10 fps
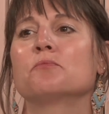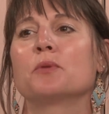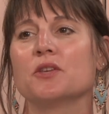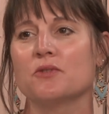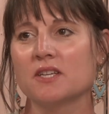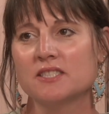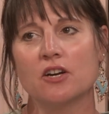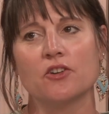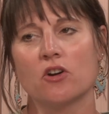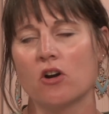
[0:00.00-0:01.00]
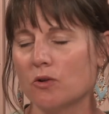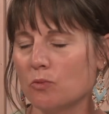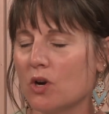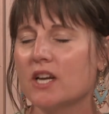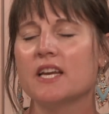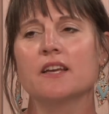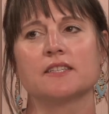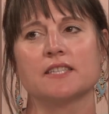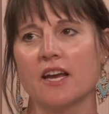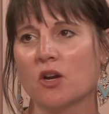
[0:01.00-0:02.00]
but you can tell you're hardworking,
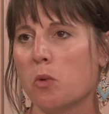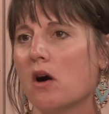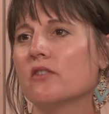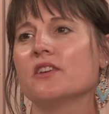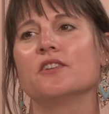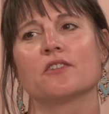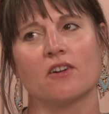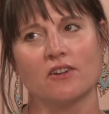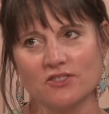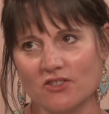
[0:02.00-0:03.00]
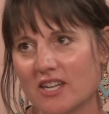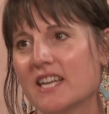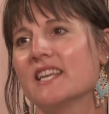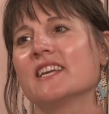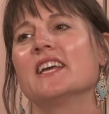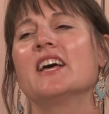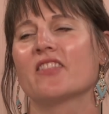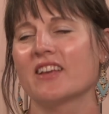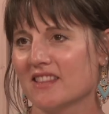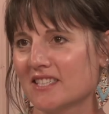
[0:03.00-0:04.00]
it's high quality, your hearts are in it.
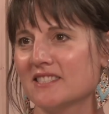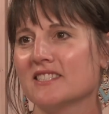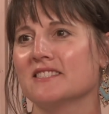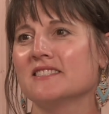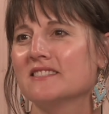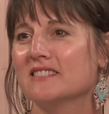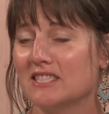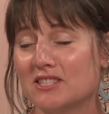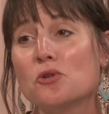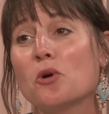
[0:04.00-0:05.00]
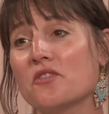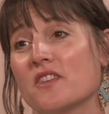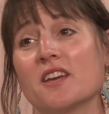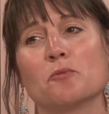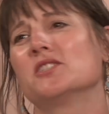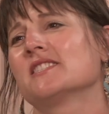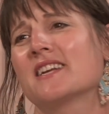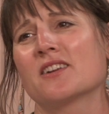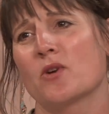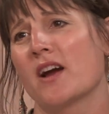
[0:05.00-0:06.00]
Like this is it's your thing. We just
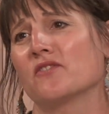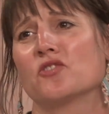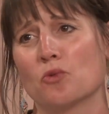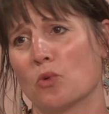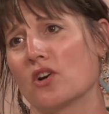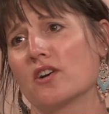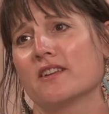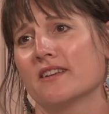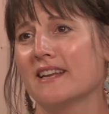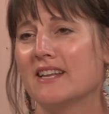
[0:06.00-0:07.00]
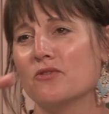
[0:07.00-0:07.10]
kind of crafted the word in